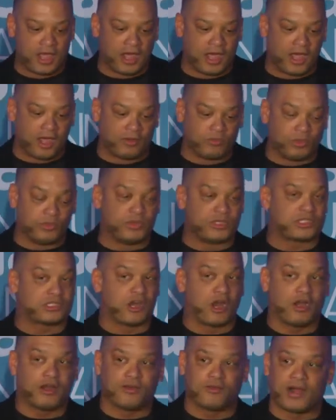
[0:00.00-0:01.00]
Uh, when we
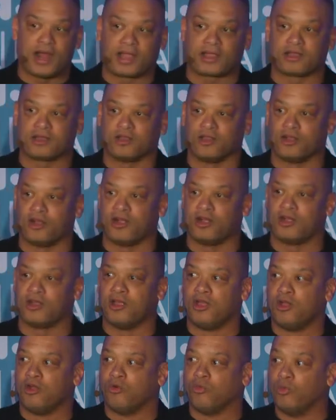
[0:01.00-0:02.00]
started Rocket Lawyer,
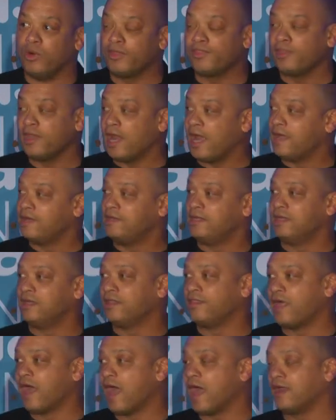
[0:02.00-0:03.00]
with an idea
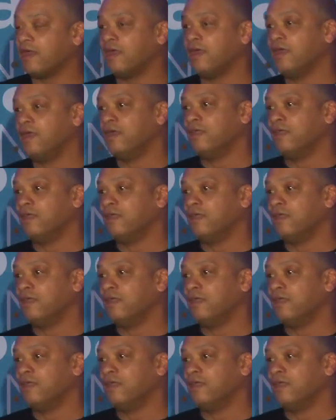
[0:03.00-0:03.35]
that